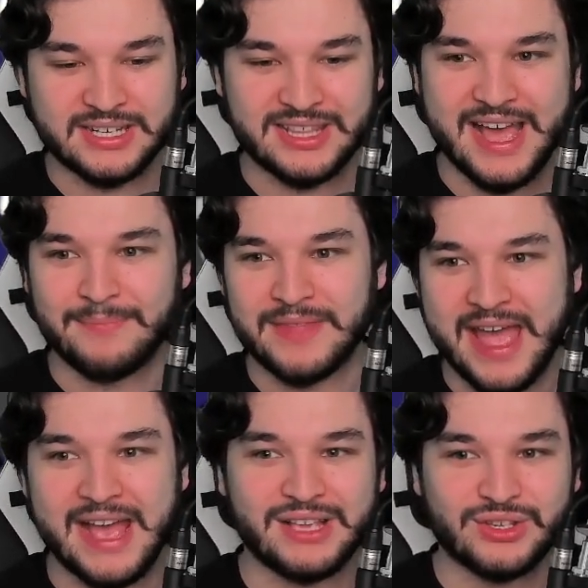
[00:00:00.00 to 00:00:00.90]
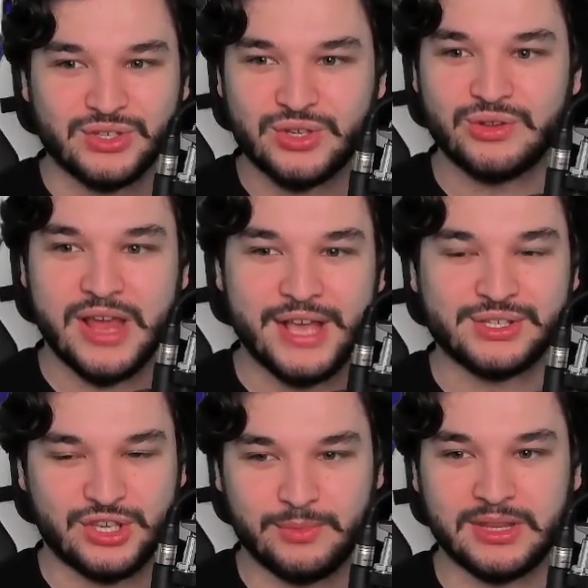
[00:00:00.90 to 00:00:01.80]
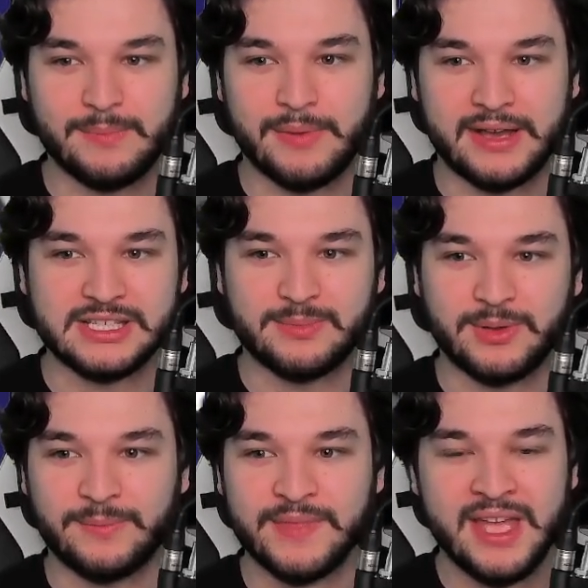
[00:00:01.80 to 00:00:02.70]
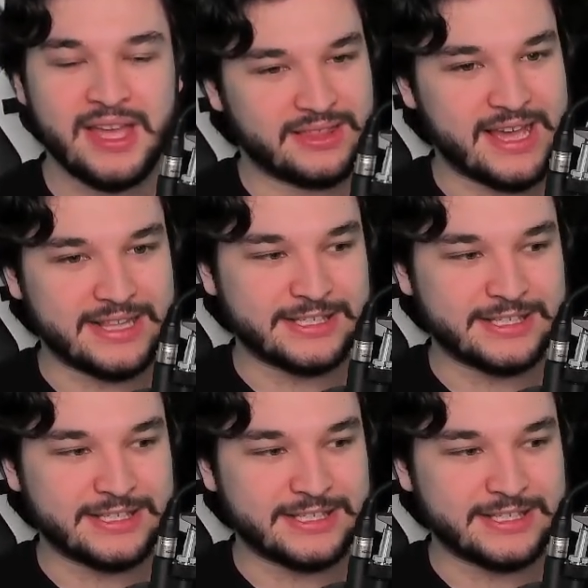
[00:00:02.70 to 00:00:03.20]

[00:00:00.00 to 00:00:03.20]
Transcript: to that as soon as humanly possible. That